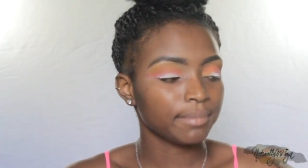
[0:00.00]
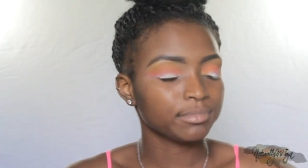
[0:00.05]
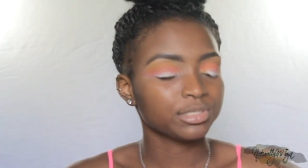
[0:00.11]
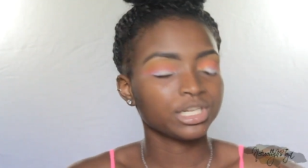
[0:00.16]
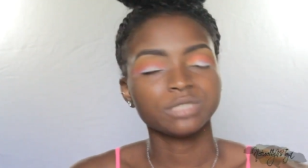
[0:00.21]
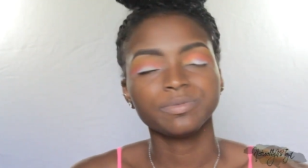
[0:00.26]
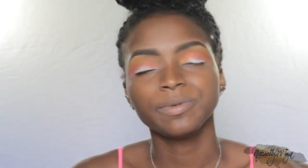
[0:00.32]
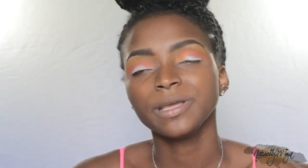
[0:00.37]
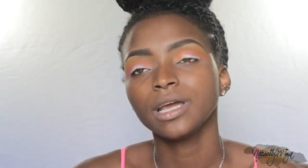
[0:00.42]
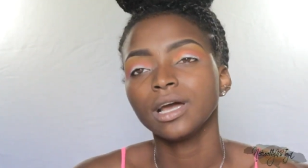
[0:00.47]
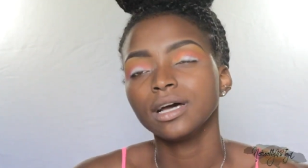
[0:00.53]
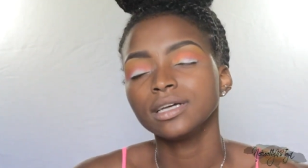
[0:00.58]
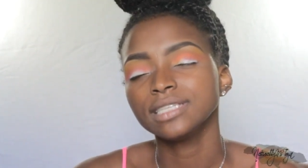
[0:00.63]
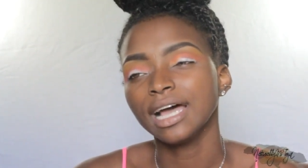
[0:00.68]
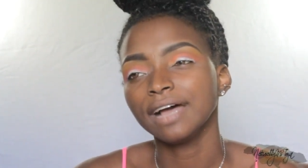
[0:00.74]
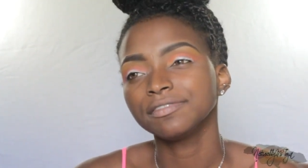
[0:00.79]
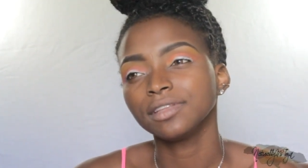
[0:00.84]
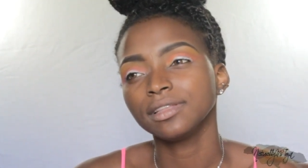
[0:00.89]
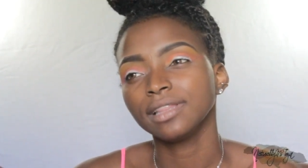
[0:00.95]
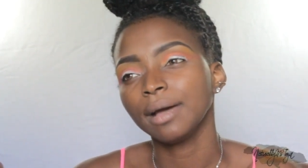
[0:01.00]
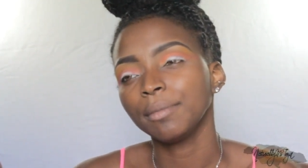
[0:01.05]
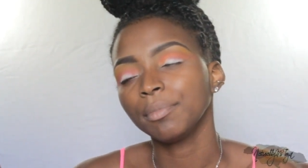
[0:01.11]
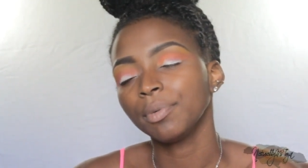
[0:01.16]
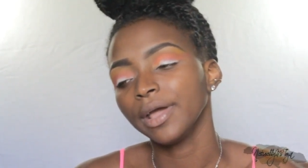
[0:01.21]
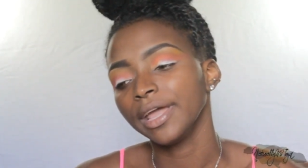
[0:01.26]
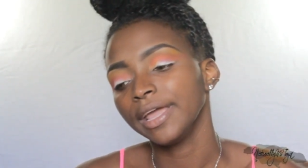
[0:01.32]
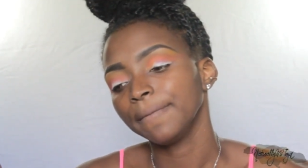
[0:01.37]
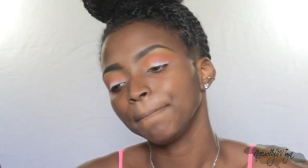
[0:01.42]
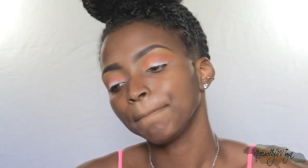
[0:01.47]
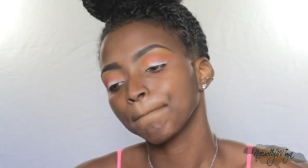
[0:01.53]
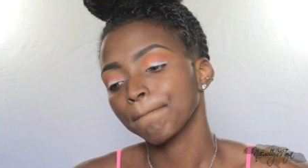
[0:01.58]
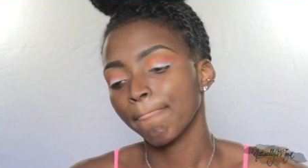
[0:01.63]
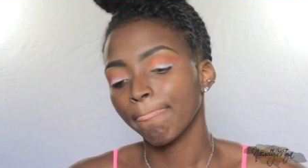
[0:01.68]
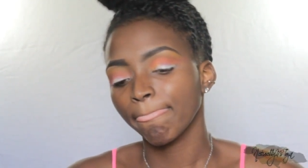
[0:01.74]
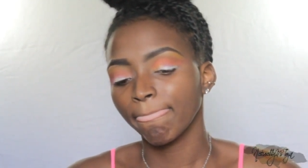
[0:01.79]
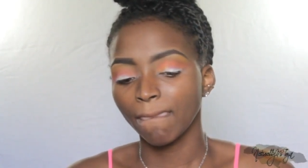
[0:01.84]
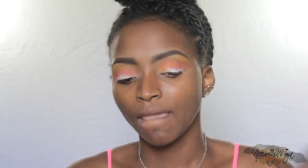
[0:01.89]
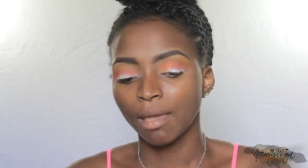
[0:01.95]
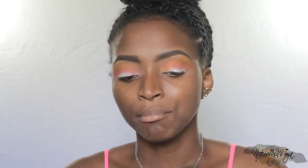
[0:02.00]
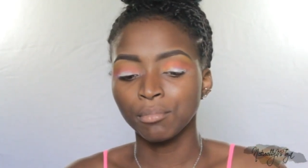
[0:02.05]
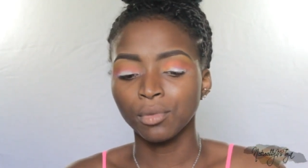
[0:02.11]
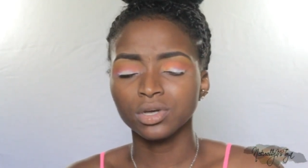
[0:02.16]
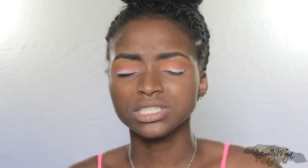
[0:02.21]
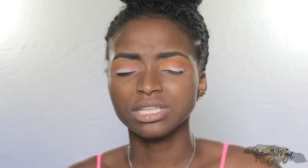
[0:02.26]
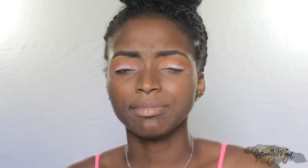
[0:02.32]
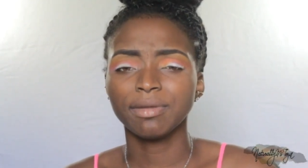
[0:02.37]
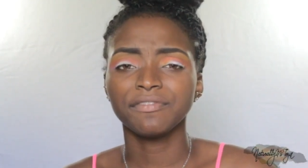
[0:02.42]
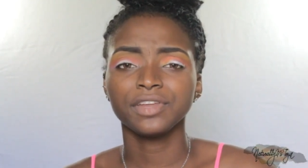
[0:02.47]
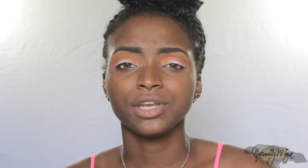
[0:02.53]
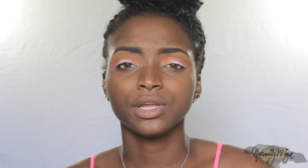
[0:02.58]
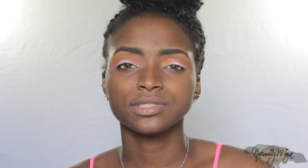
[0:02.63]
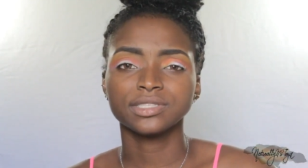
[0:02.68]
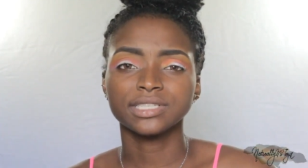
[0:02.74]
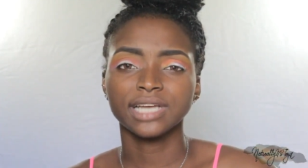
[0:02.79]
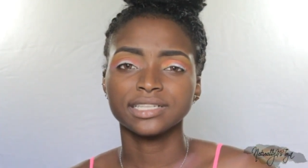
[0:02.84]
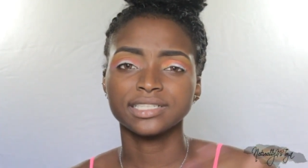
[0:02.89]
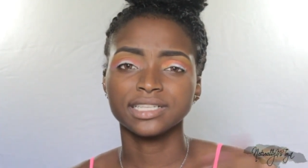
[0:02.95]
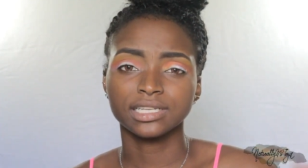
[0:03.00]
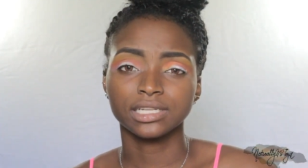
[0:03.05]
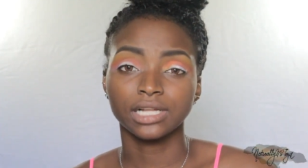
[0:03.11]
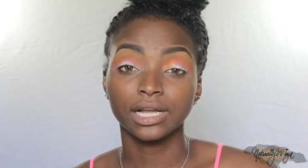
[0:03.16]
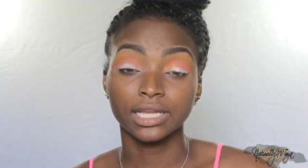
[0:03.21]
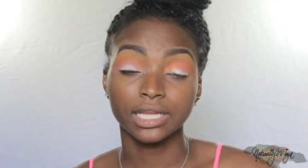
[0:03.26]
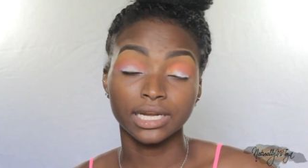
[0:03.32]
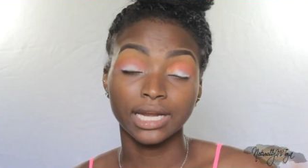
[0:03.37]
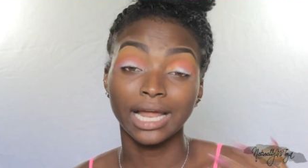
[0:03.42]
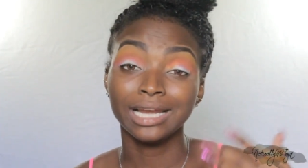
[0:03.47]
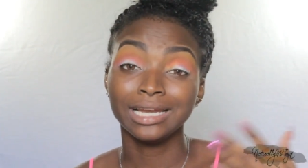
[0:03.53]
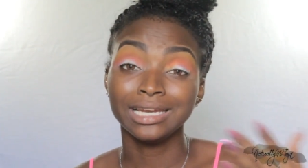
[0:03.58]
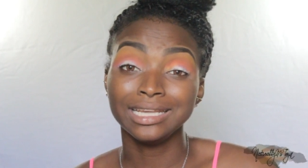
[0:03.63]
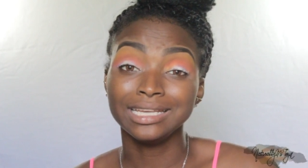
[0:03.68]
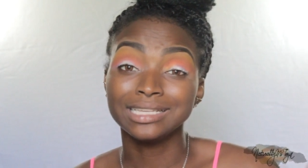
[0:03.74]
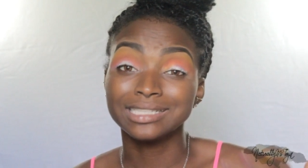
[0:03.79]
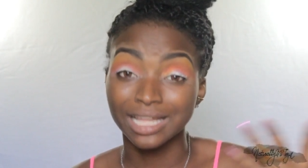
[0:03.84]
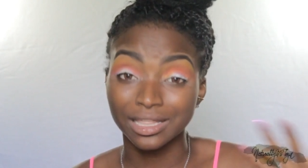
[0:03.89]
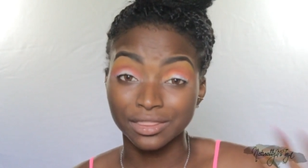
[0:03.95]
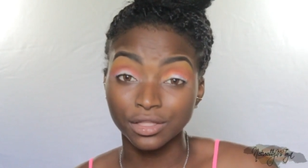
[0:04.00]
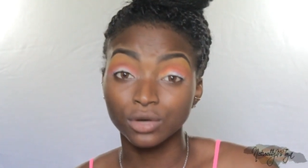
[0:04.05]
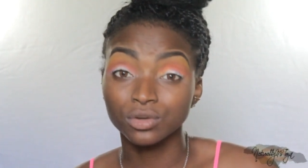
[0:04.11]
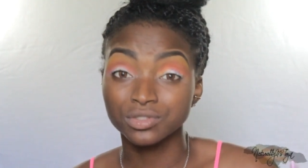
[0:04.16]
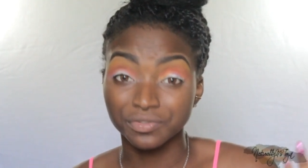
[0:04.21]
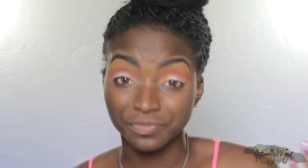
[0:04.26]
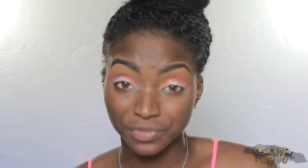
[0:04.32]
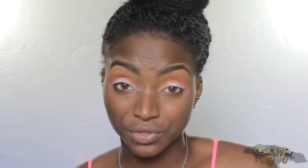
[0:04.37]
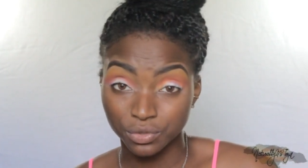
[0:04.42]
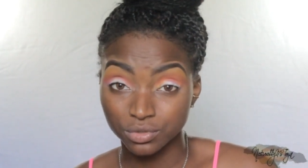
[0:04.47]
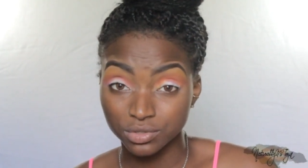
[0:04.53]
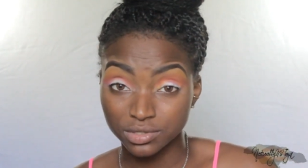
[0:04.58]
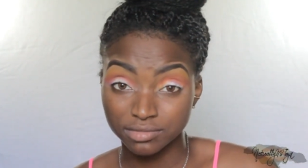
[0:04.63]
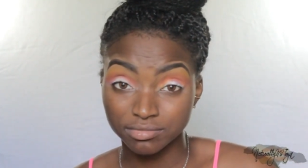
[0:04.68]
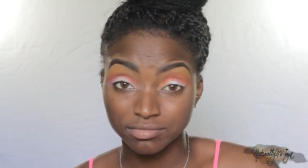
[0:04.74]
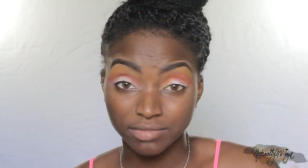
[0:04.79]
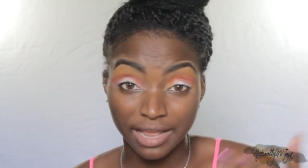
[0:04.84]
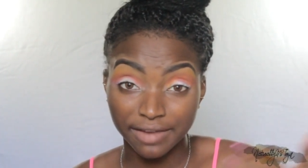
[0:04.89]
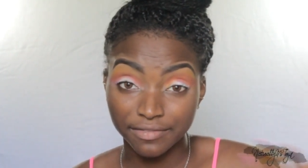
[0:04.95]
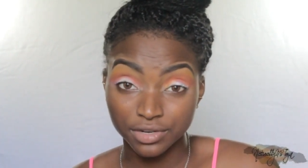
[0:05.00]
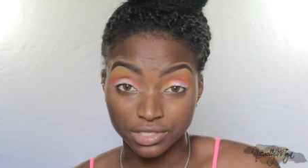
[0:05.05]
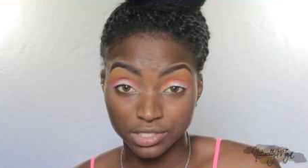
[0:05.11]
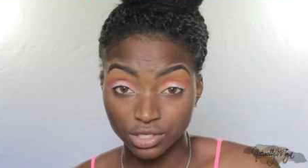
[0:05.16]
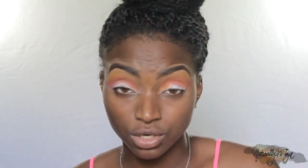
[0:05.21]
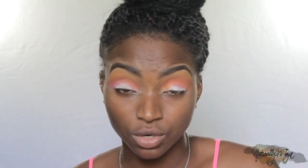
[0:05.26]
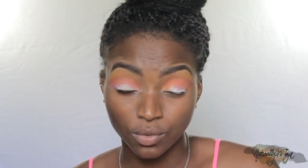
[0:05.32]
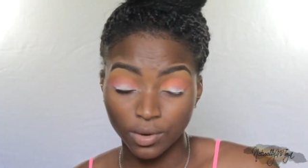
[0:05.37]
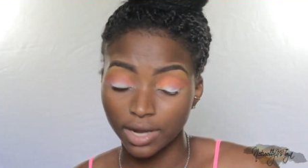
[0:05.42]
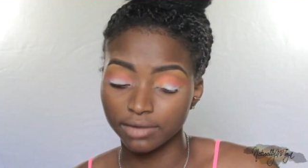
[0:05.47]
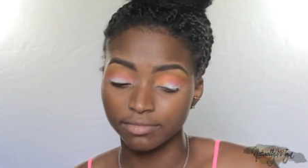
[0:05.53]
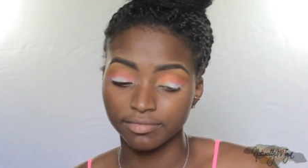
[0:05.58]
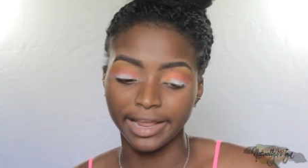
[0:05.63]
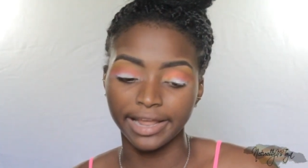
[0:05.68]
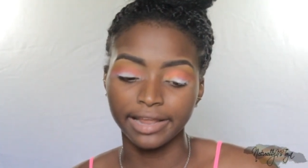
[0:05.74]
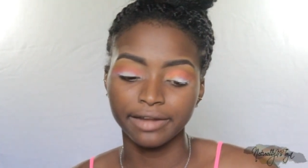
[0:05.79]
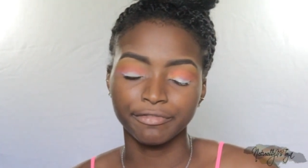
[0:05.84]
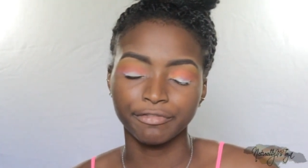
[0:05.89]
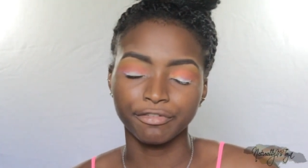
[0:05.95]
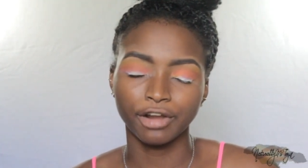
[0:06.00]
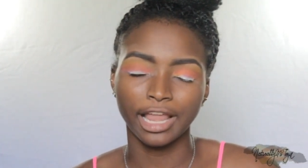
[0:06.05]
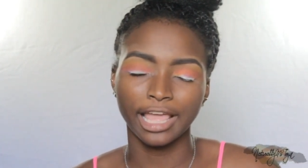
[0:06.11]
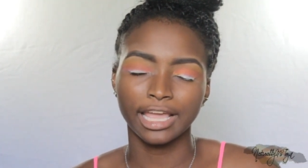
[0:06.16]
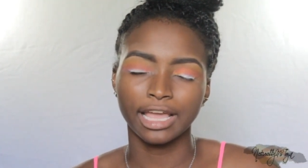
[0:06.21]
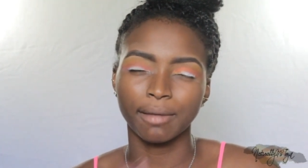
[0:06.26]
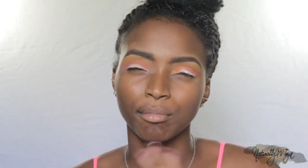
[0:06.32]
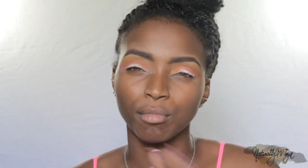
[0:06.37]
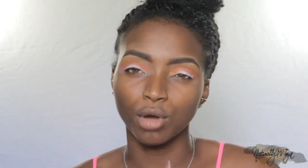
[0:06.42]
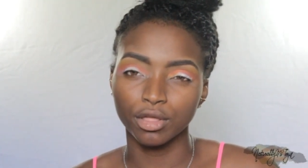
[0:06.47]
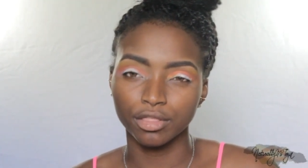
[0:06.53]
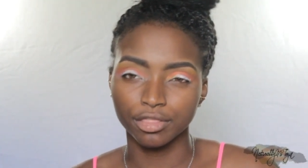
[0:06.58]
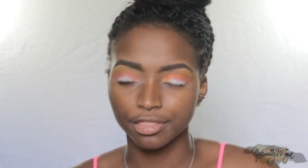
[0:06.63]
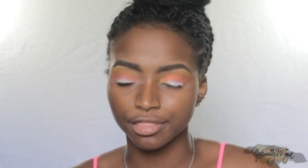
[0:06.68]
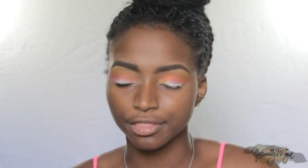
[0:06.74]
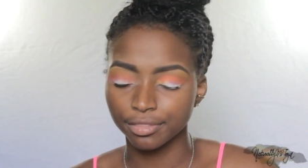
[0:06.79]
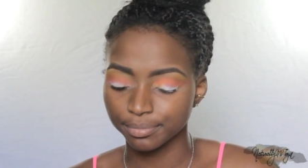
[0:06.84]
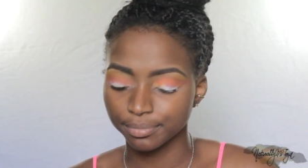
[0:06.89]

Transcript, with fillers: just because after that point, most of my videos started clocking at least 1,000 views, every single one, right, for like a month.